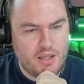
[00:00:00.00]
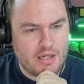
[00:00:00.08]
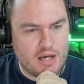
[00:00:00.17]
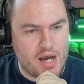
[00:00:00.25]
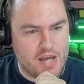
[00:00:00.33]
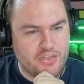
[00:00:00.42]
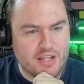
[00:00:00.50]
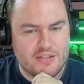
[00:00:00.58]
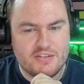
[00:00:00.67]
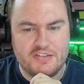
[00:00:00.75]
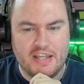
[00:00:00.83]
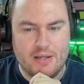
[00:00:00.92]
I think
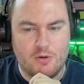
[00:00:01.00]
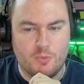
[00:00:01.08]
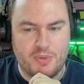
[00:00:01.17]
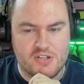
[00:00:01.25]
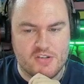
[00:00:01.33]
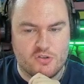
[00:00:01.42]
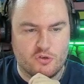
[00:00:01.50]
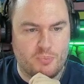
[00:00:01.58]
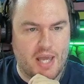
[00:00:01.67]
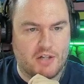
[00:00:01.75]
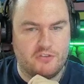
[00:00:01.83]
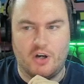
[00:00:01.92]
C would be
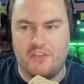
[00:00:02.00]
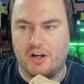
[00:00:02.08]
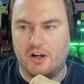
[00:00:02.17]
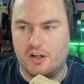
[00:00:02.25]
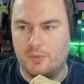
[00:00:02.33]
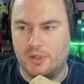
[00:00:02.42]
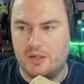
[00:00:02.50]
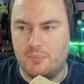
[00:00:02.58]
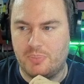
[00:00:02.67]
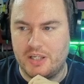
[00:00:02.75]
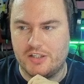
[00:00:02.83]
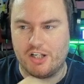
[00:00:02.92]
disrespectful. I think I'm going to put it in
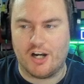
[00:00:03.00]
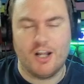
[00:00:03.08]
B tier.